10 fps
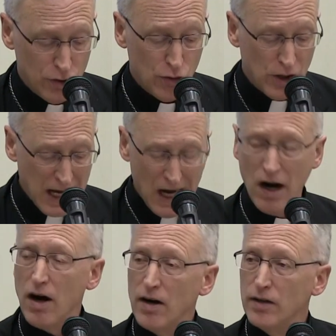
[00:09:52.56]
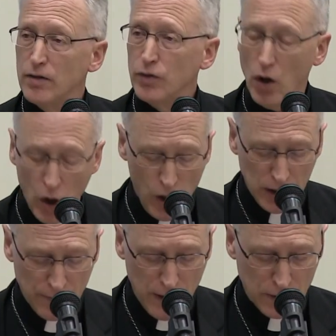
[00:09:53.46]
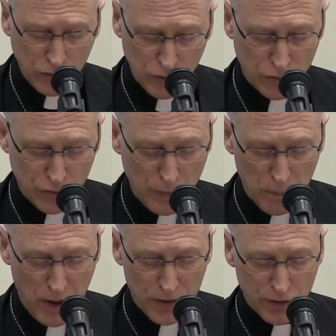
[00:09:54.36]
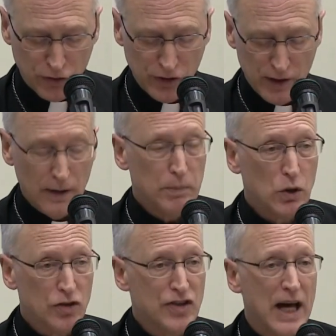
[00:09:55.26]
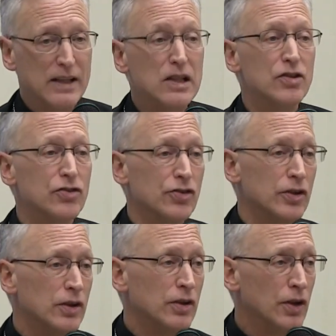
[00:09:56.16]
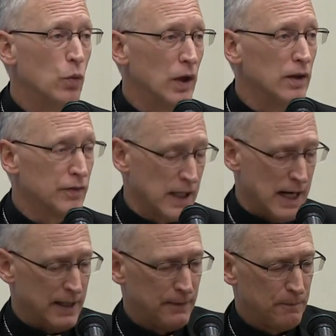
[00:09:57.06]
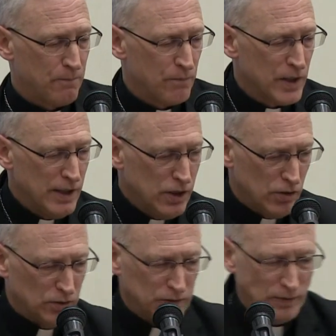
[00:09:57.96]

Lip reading: to care for all of our sisters and brothers, because that is the will of God. Thank you.